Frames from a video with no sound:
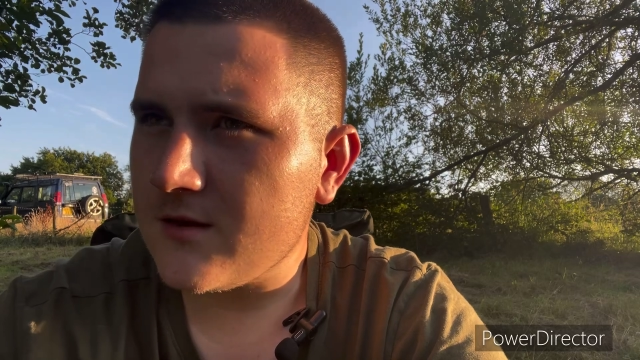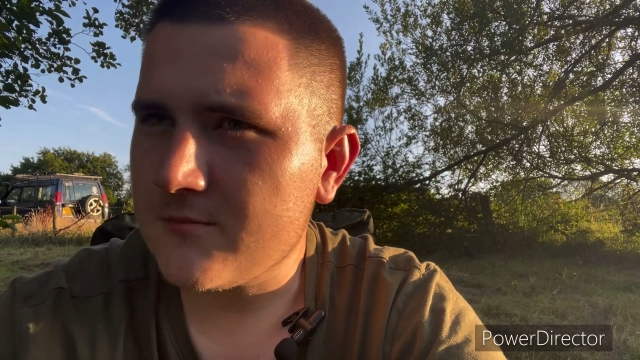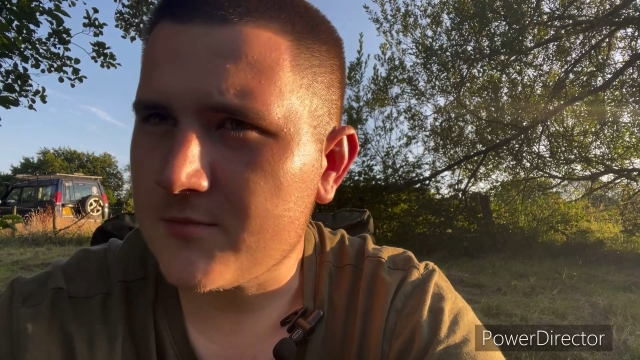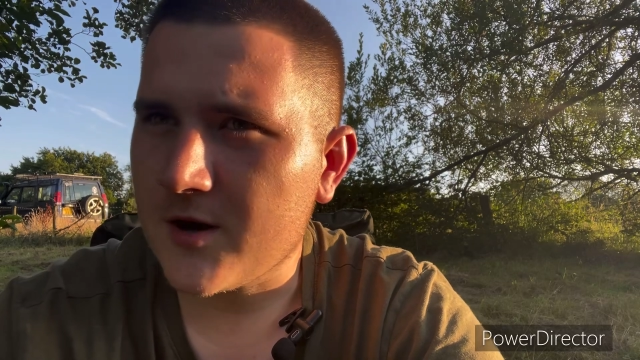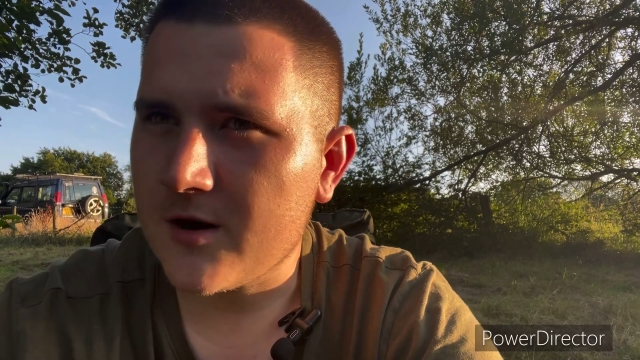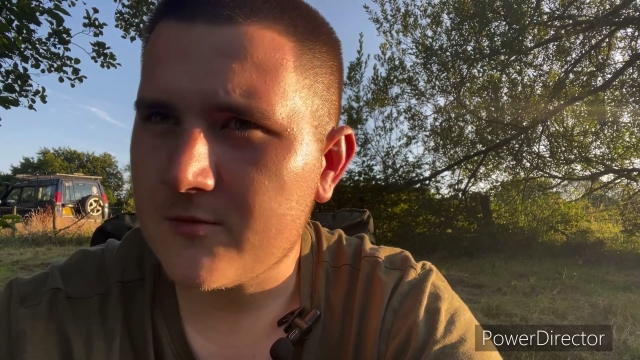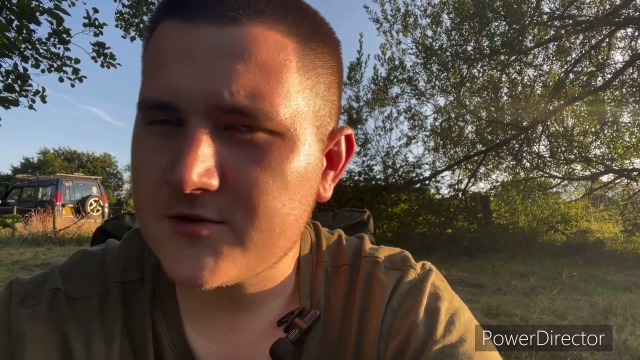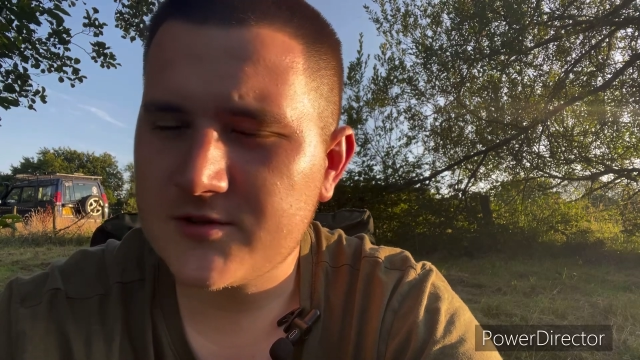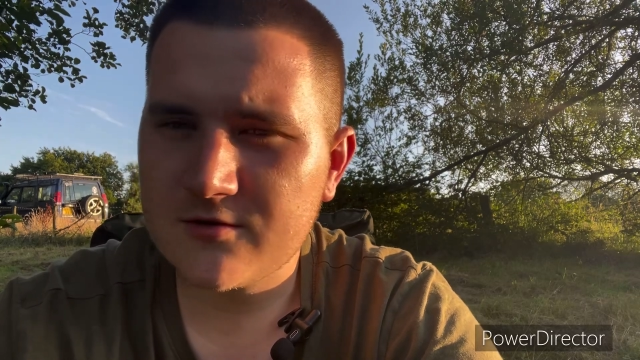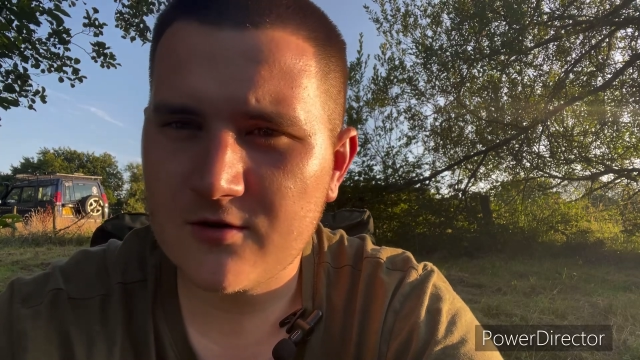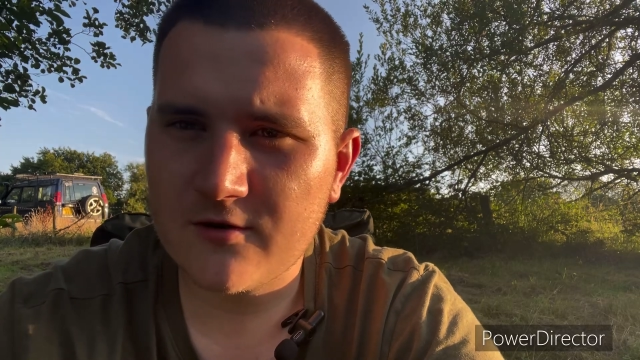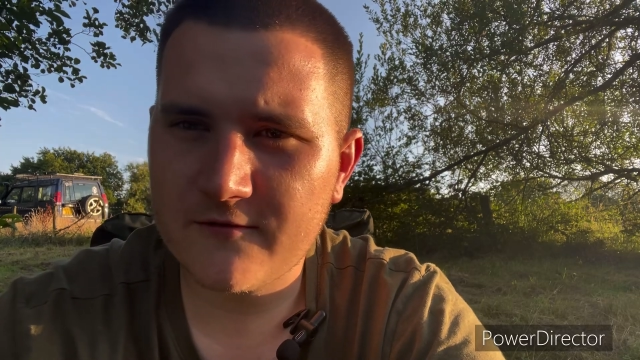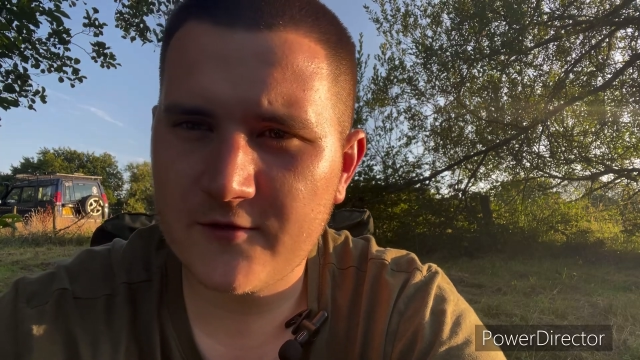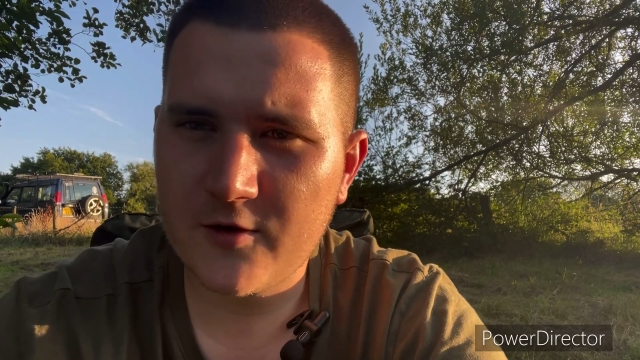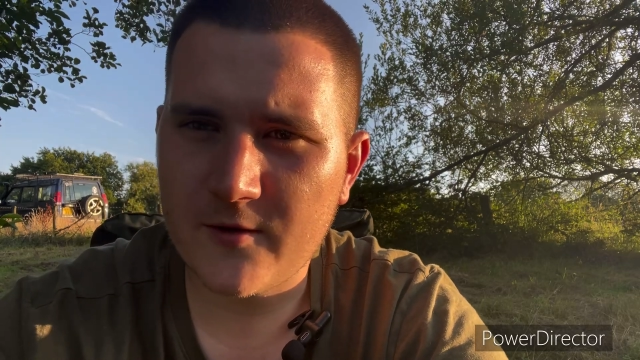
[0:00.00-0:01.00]
But we still got
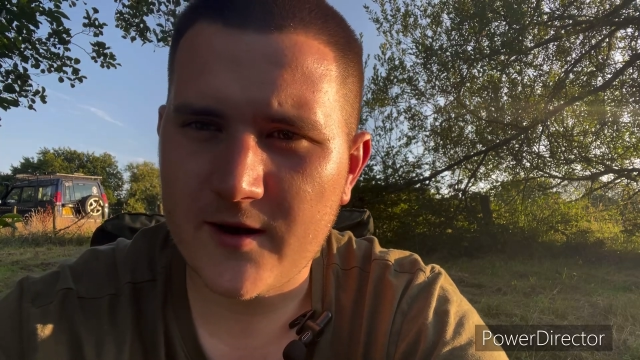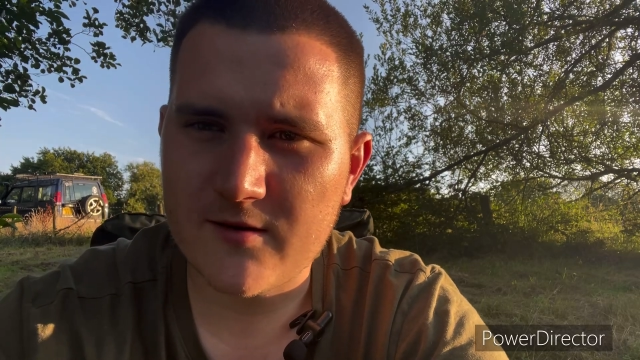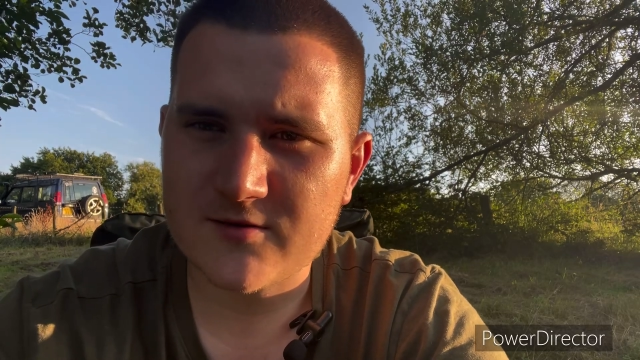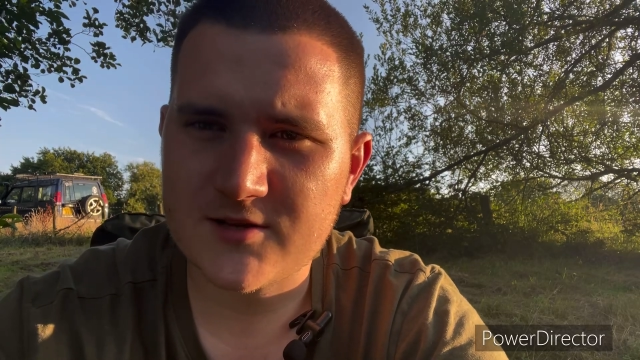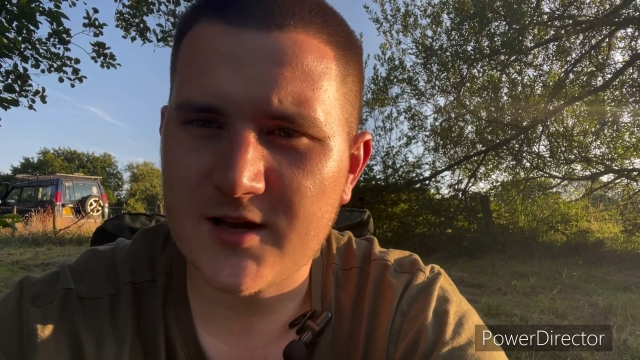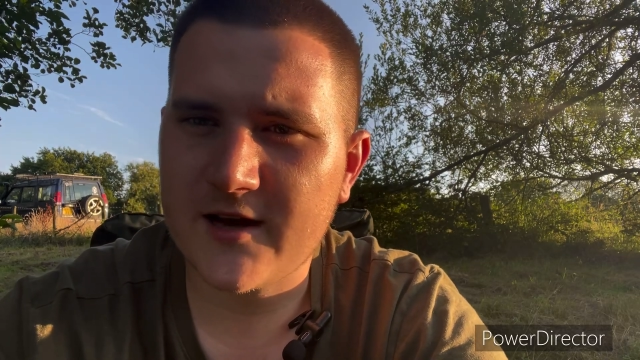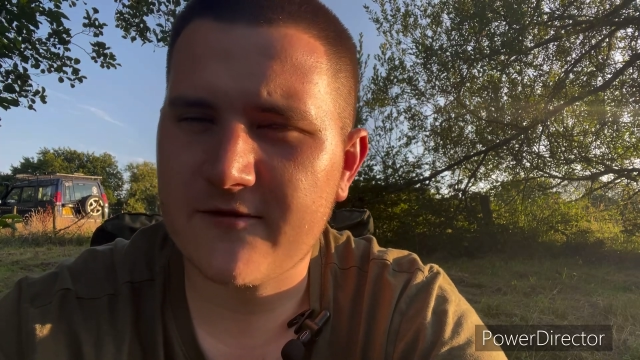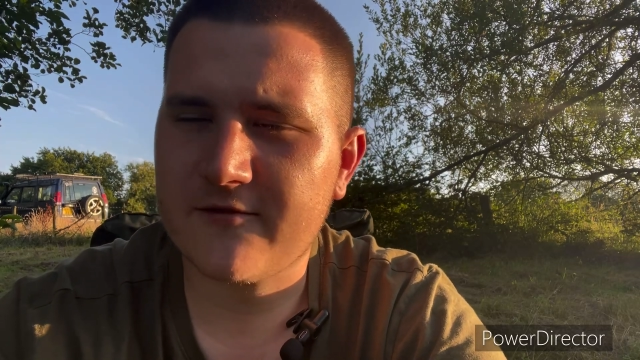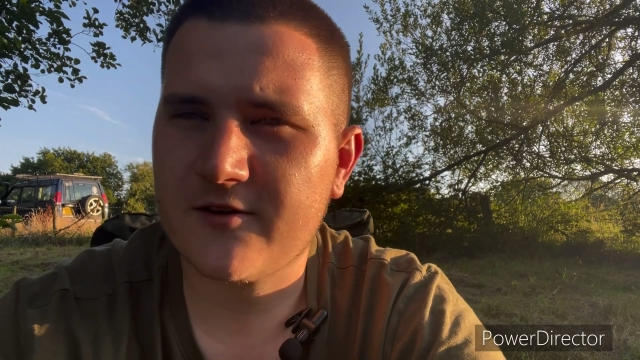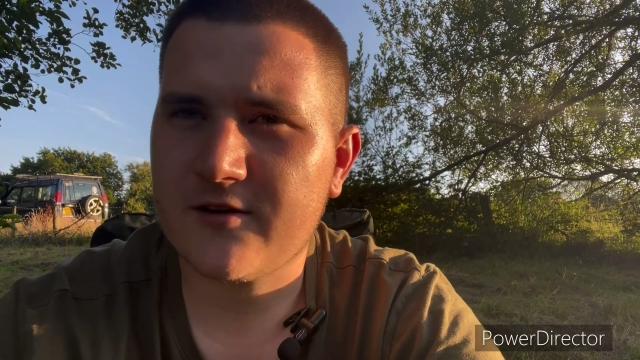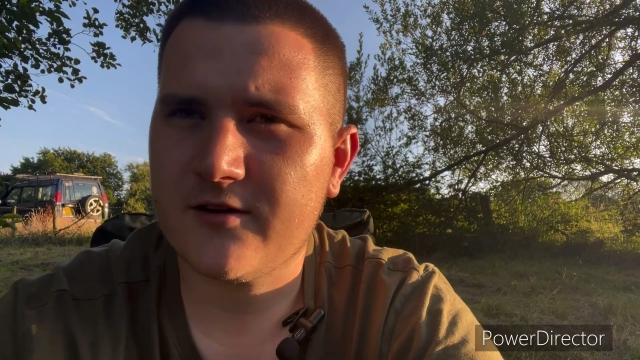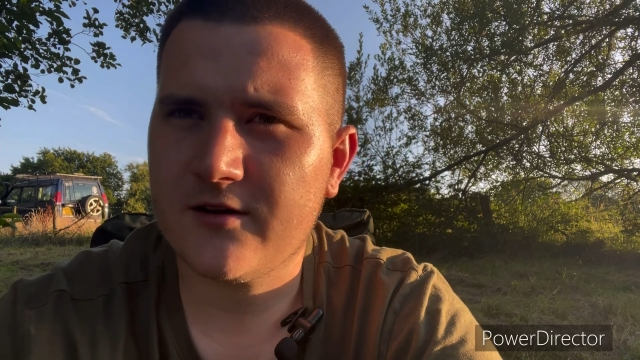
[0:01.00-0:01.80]
a few hours left.